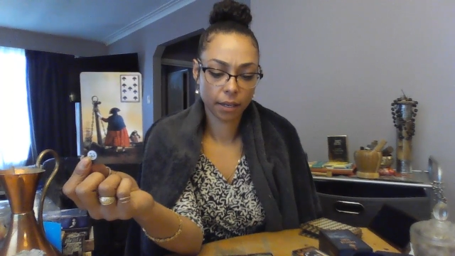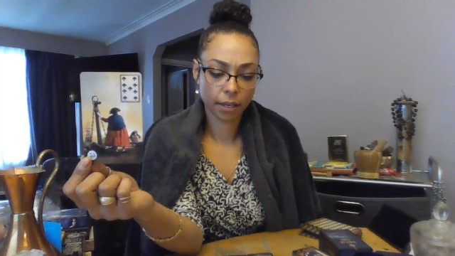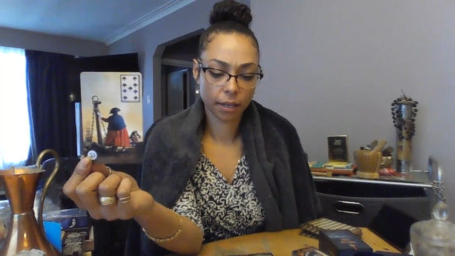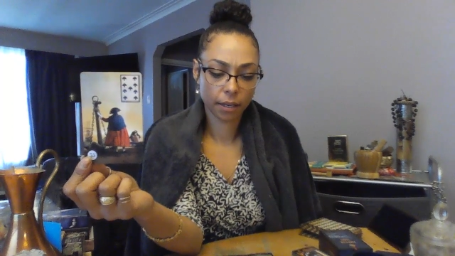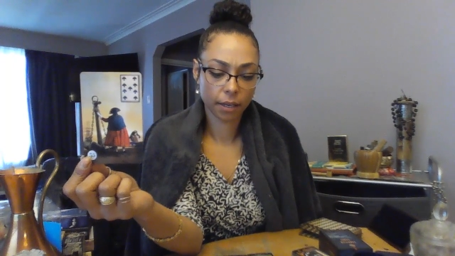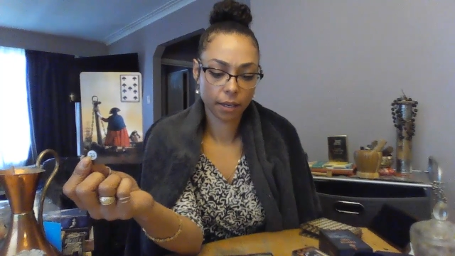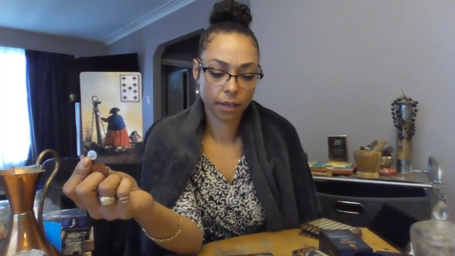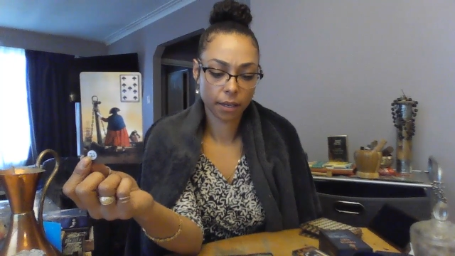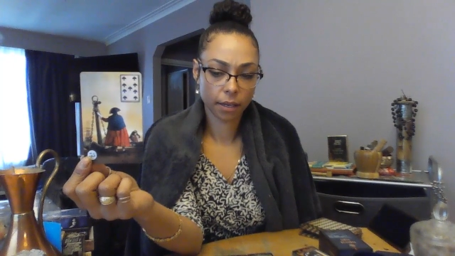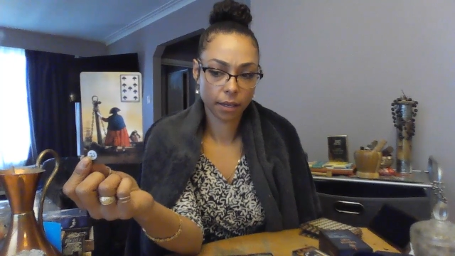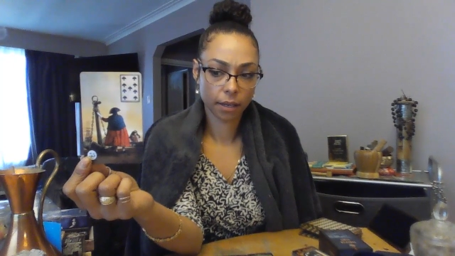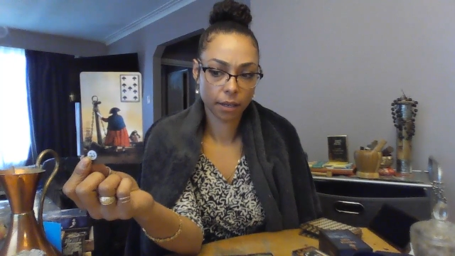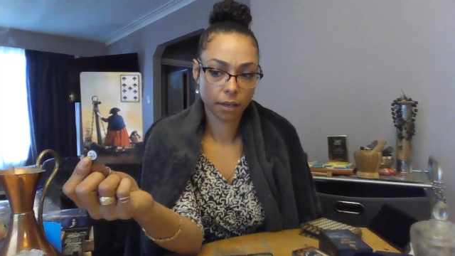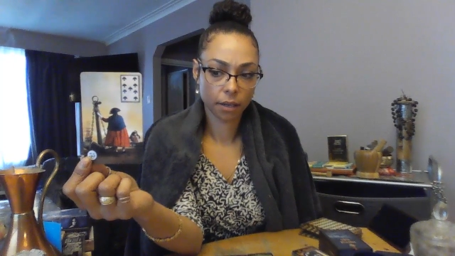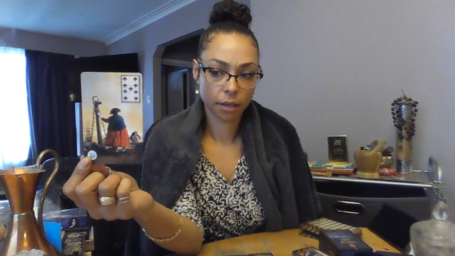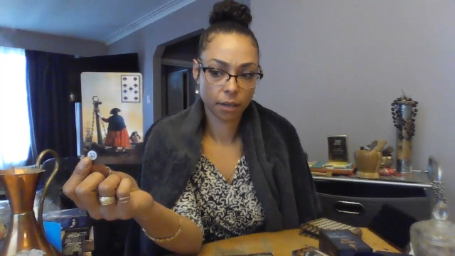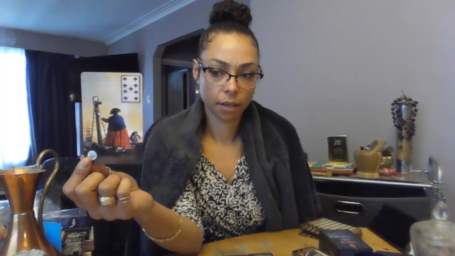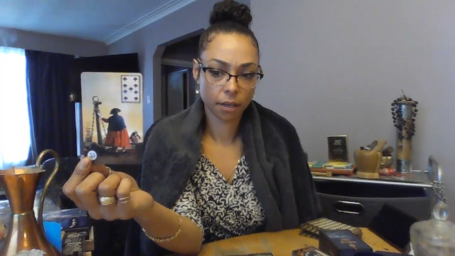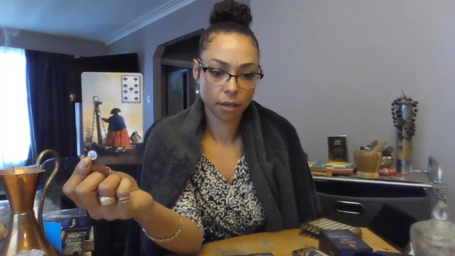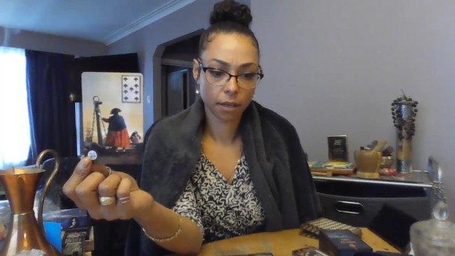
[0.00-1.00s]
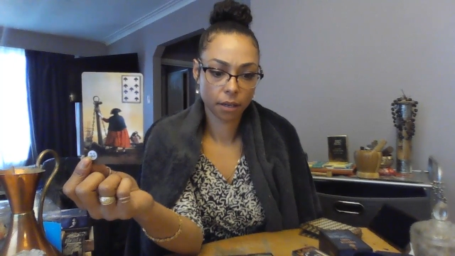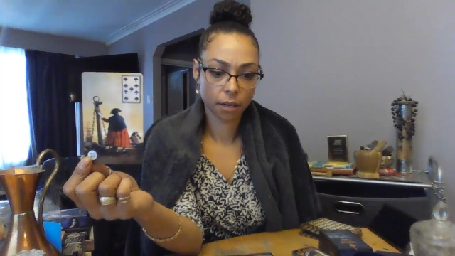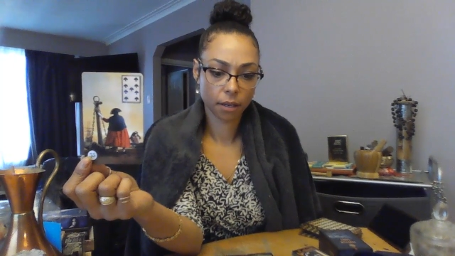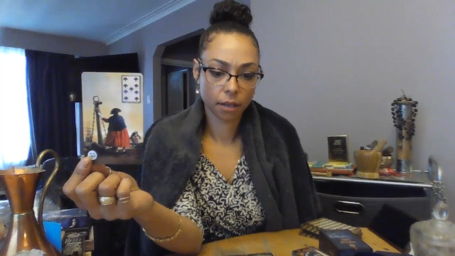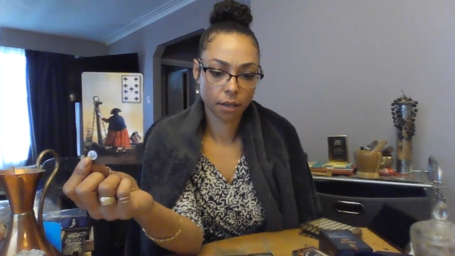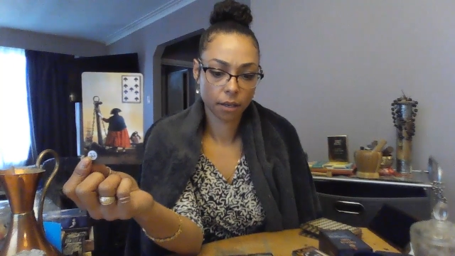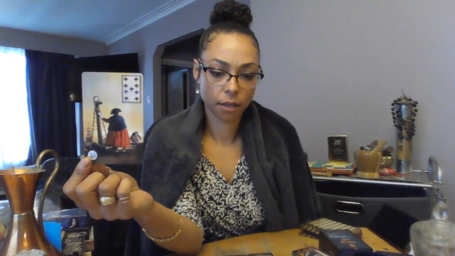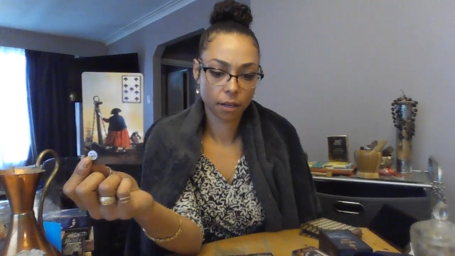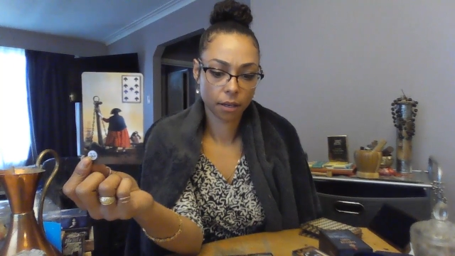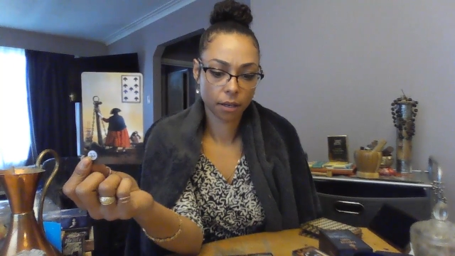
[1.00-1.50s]

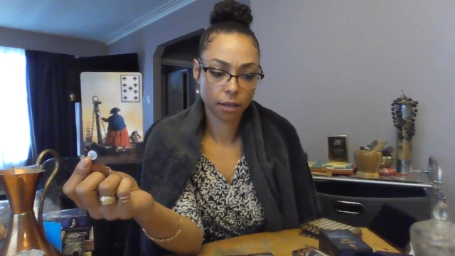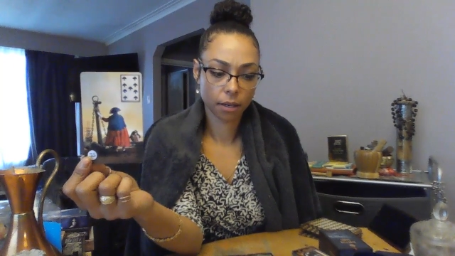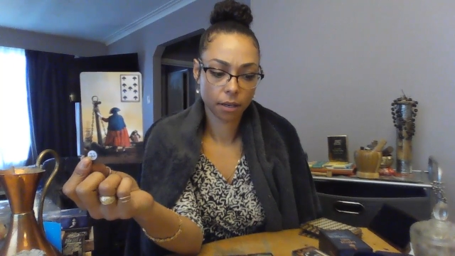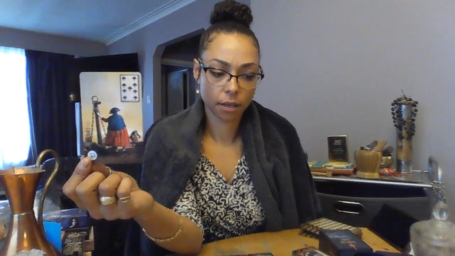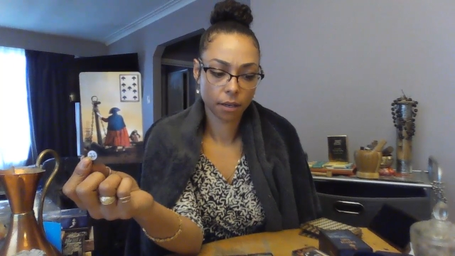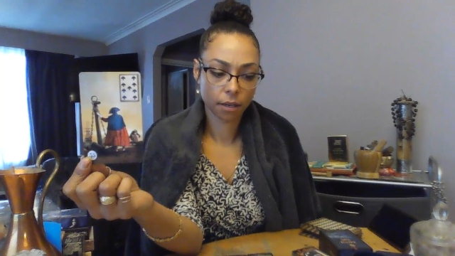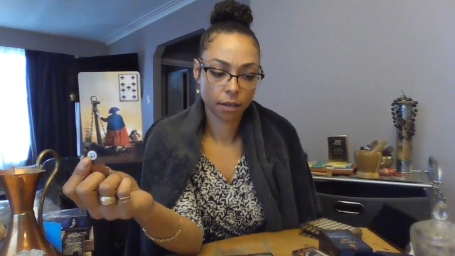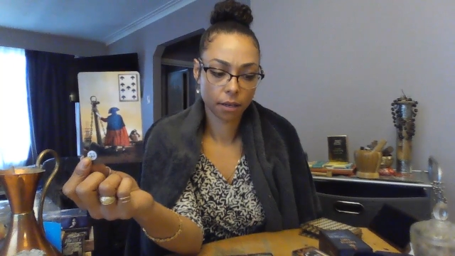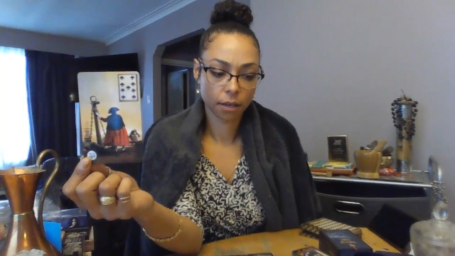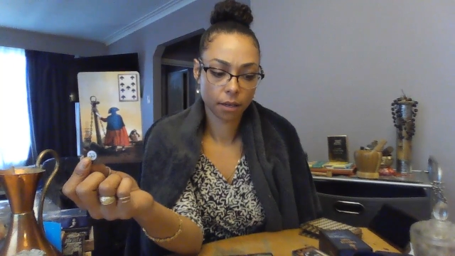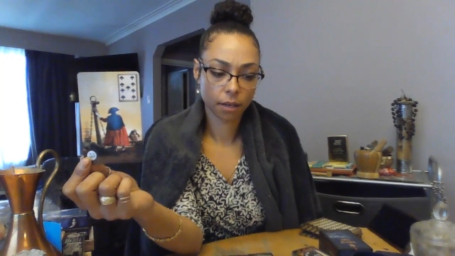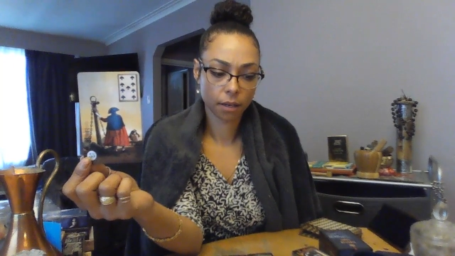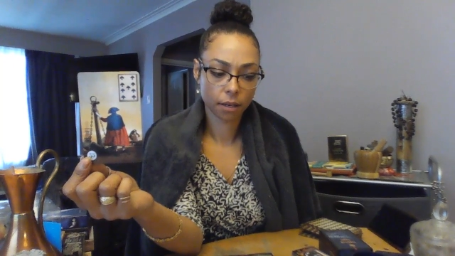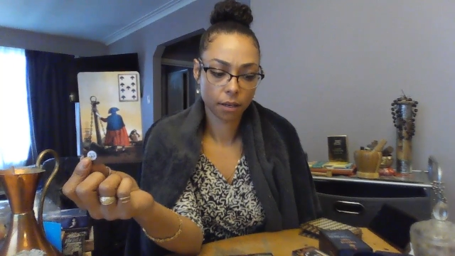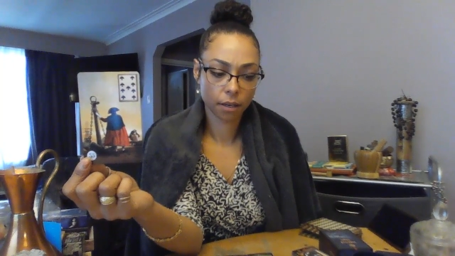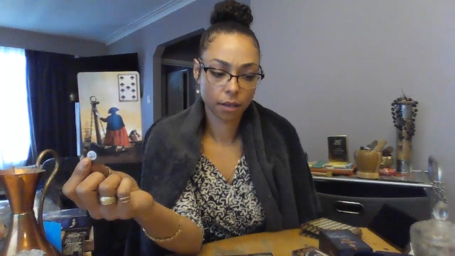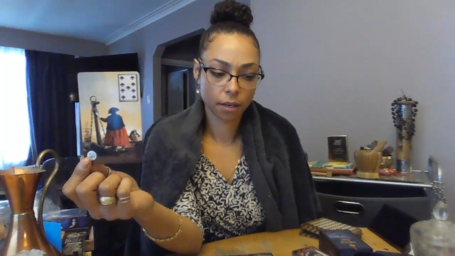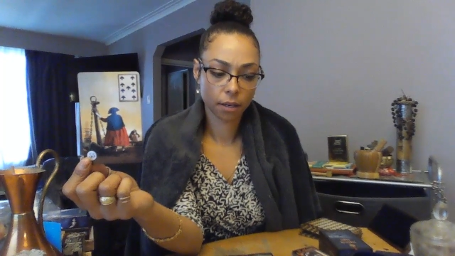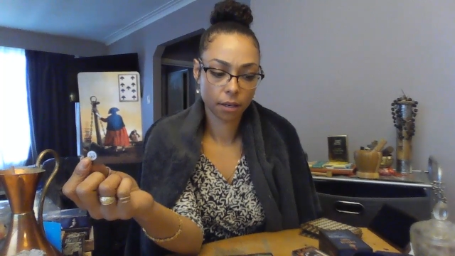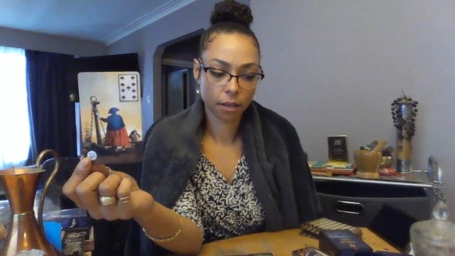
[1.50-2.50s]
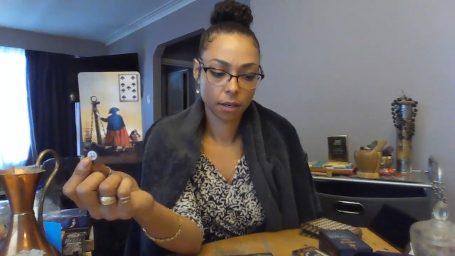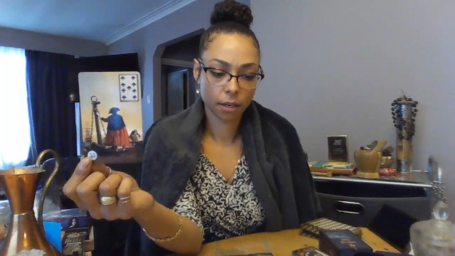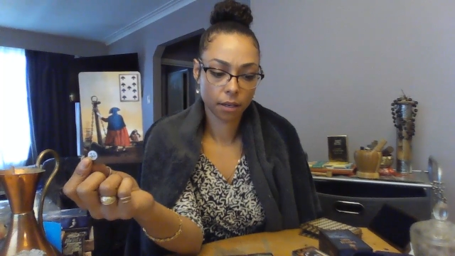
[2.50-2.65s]
No one is speaking in this clip.